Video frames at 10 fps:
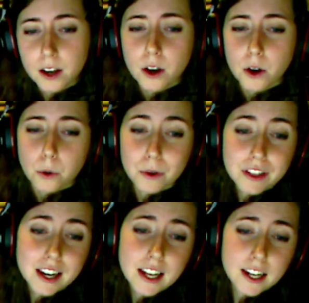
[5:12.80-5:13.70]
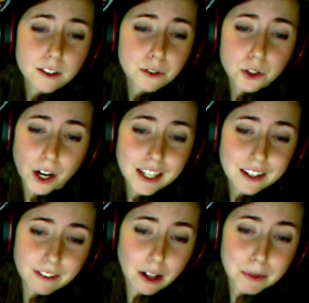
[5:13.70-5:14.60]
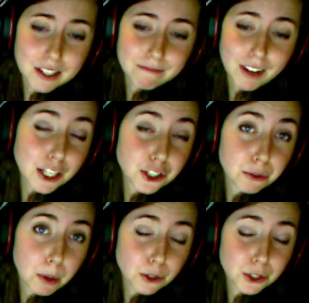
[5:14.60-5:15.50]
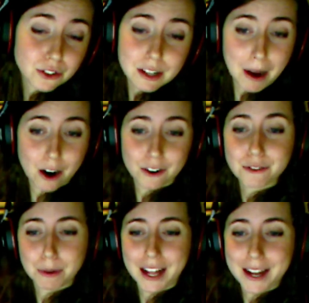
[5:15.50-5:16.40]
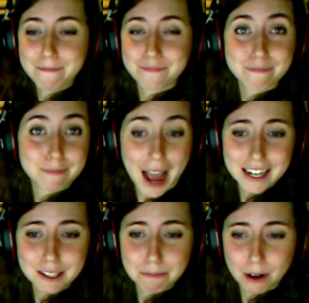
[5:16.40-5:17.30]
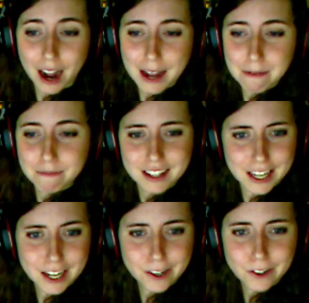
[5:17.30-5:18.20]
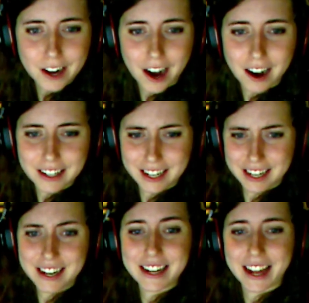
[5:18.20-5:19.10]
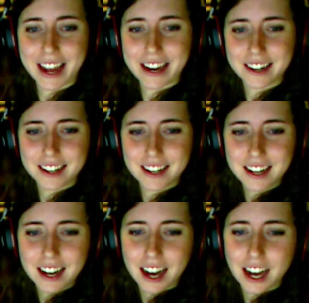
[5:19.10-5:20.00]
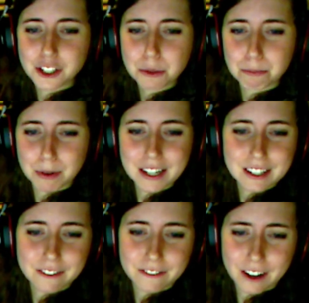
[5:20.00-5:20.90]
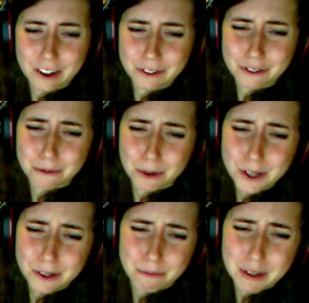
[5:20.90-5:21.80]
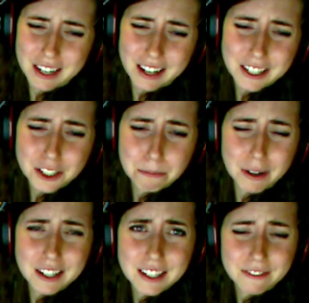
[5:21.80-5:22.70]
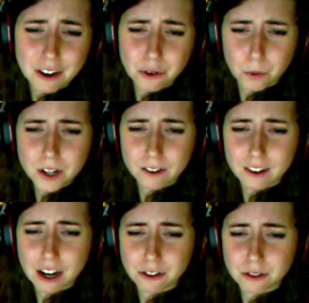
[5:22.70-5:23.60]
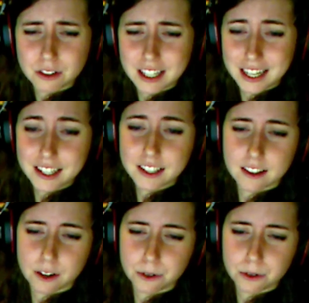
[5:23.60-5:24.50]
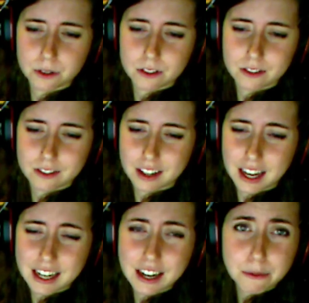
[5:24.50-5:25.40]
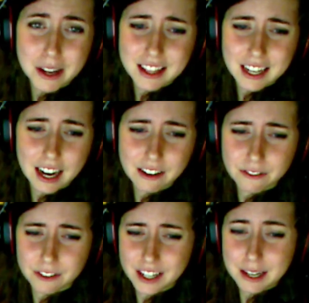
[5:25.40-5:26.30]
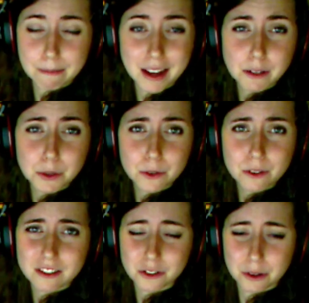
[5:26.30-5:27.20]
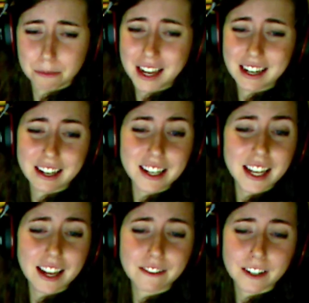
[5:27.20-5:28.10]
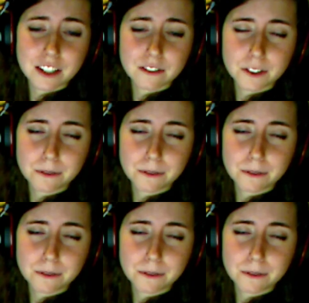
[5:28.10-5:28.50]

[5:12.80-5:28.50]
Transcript: Within a year of starting development, I showed potions at Power of Play, PAX Prime, Geek Girl Con, and Indiecade. I just barely found workarounds to get into those. I never made the cut for Indie Mega Booth or the main Indiecade festival.